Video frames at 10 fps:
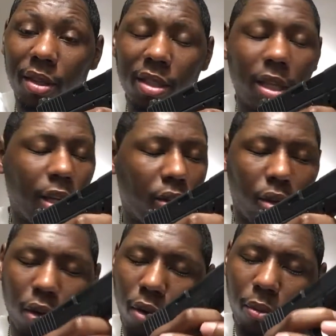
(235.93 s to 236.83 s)
So like,
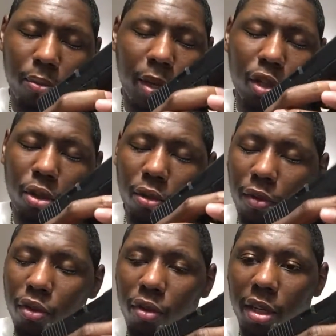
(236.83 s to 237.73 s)
no, make sure it's off the
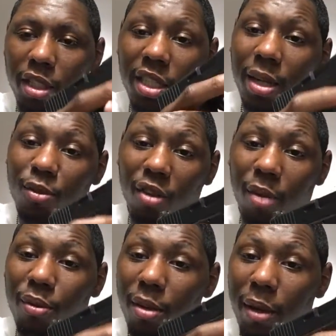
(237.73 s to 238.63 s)
trigger. And she kept trying
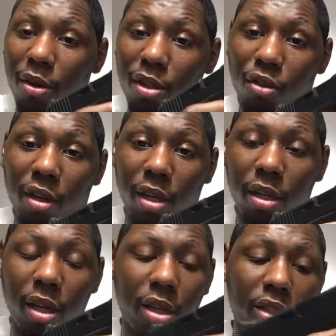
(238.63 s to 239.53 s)
to put it back on the trigger.
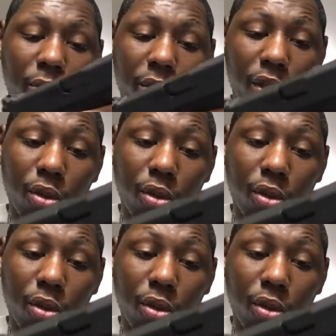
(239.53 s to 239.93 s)
She wasn't